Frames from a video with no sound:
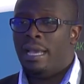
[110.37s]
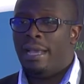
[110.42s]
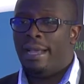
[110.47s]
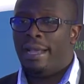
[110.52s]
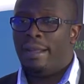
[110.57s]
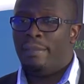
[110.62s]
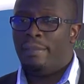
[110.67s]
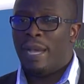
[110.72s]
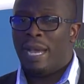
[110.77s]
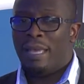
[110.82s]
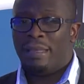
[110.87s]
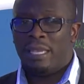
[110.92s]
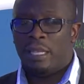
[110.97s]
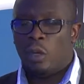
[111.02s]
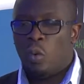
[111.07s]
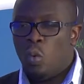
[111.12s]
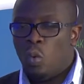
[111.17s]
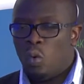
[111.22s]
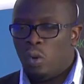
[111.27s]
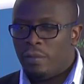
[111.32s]
I think
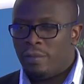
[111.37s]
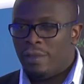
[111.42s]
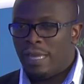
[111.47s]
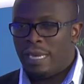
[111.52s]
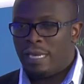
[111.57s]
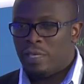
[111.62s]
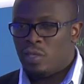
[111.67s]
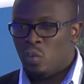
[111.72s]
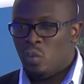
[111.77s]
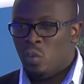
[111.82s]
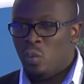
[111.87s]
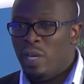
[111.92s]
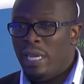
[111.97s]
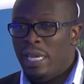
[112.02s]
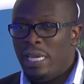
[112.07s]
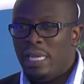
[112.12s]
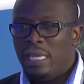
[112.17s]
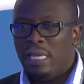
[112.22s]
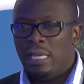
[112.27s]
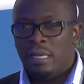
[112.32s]
all of that has
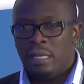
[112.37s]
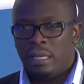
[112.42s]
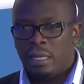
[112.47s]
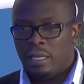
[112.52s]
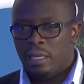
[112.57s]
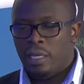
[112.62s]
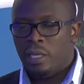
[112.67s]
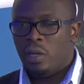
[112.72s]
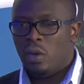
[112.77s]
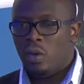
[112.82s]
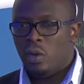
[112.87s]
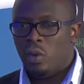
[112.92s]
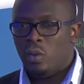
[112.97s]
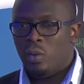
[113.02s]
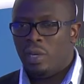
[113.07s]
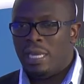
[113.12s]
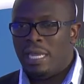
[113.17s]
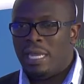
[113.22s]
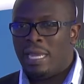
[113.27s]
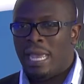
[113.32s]
really, you know,
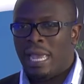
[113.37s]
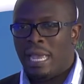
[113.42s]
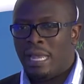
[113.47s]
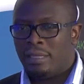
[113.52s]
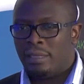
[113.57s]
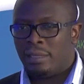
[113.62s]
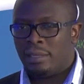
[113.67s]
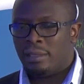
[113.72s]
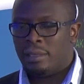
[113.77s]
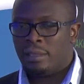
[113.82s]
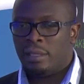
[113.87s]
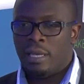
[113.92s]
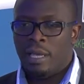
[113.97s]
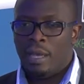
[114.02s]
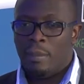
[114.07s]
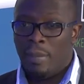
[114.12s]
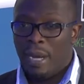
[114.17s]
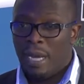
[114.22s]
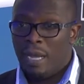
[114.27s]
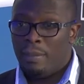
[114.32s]
really enhanced
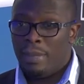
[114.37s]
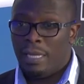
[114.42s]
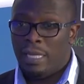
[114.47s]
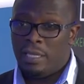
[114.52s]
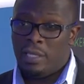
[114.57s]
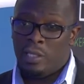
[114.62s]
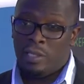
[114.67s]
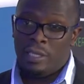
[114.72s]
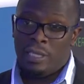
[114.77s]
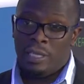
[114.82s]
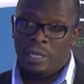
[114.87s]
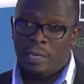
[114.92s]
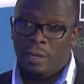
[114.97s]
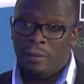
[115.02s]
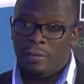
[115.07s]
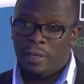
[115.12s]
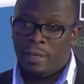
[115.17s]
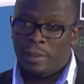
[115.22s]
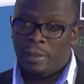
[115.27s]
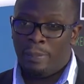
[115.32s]
my ability to
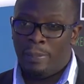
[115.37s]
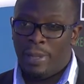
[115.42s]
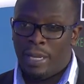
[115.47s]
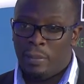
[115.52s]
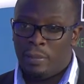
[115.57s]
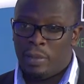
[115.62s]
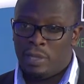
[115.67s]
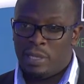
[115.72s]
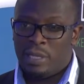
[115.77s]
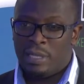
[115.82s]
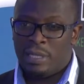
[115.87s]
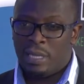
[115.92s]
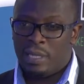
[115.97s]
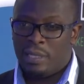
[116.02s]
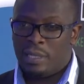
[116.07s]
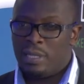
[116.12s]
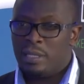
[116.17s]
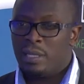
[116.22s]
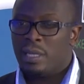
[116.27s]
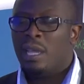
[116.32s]
deliver better
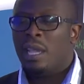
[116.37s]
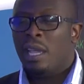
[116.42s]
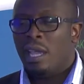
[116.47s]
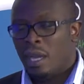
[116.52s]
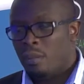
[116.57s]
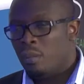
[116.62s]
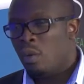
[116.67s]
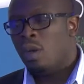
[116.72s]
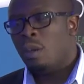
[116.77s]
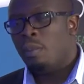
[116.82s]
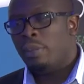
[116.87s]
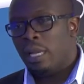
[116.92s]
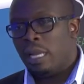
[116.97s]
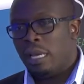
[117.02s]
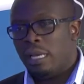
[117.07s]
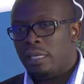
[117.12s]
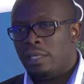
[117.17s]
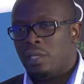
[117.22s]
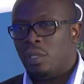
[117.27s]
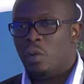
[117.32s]
presentations, and I'm going to
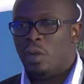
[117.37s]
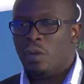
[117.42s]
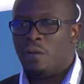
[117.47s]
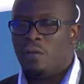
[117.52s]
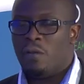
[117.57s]
apply it going